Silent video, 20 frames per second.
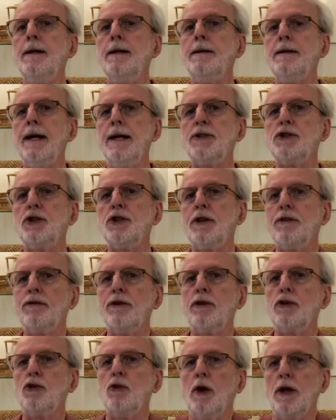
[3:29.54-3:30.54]
That's a
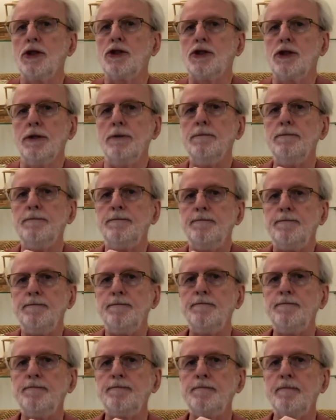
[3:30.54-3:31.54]
different question.
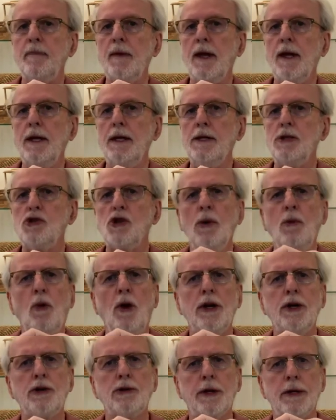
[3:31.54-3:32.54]
So I'm
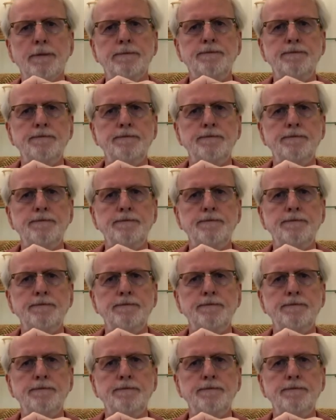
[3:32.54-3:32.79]
wondering,